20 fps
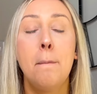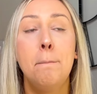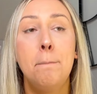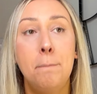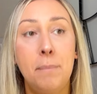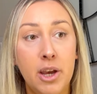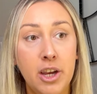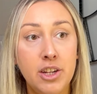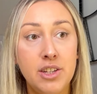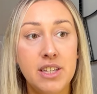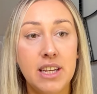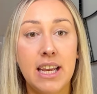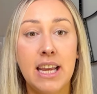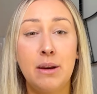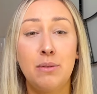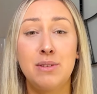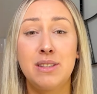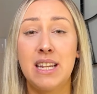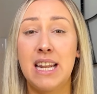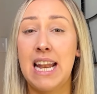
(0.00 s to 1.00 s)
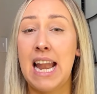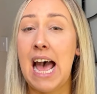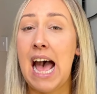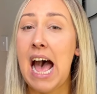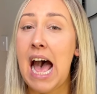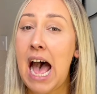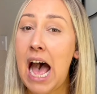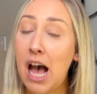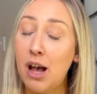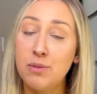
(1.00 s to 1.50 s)
But it was in an
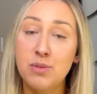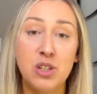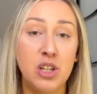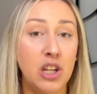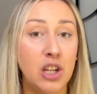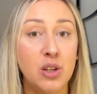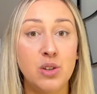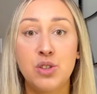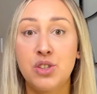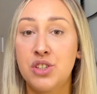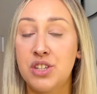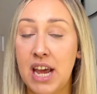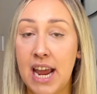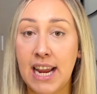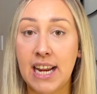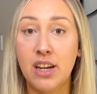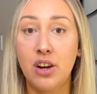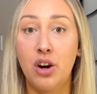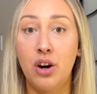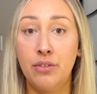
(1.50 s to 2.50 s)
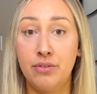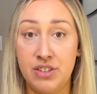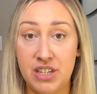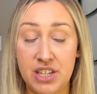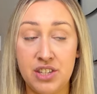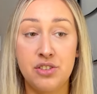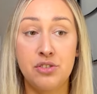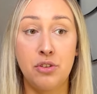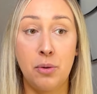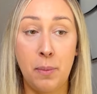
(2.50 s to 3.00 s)
absolute state of
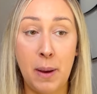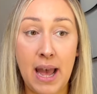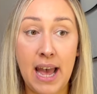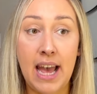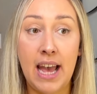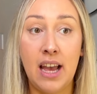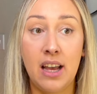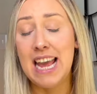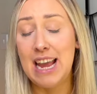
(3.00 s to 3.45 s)
disrepair.